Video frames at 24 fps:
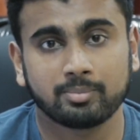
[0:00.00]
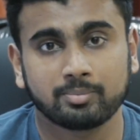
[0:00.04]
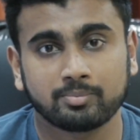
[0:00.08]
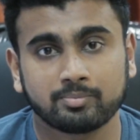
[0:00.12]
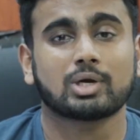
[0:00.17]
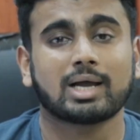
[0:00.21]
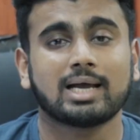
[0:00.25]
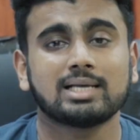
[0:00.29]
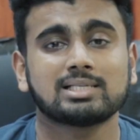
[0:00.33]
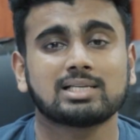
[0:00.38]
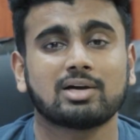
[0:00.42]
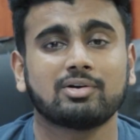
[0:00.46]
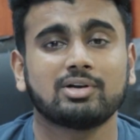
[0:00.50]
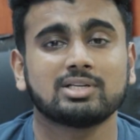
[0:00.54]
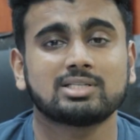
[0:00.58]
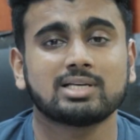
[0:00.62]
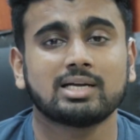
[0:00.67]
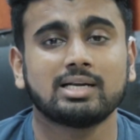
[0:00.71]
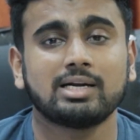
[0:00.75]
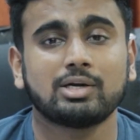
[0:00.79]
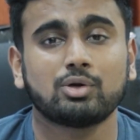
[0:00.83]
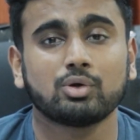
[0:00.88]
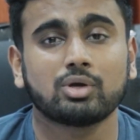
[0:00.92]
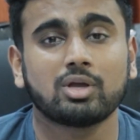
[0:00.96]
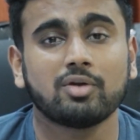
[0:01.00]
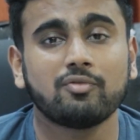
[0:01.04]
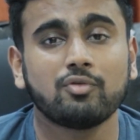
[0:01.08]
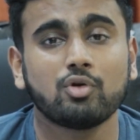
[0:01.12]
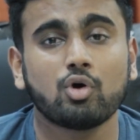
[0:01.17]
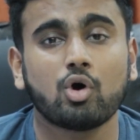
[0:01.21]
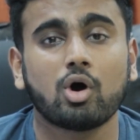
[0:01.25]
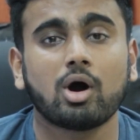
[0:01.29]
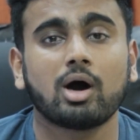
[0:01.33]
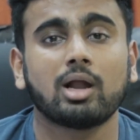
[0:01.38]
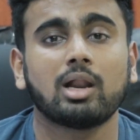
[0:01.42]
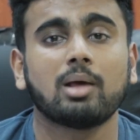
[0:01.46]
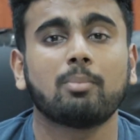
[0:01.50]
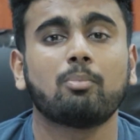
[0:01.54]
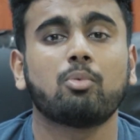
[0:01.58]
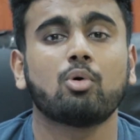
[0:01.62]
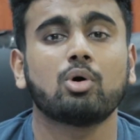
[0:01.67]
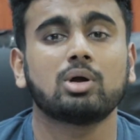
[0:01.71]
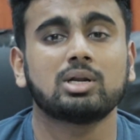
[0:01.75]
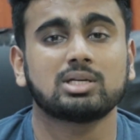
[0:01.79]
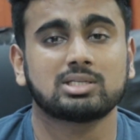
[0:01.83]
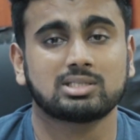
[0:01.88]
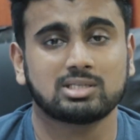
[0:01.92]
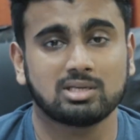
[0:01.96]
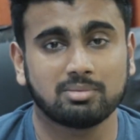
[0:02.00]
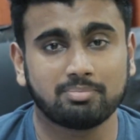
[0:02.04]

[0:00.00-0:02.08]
So guys, I've decided to give you all a bonus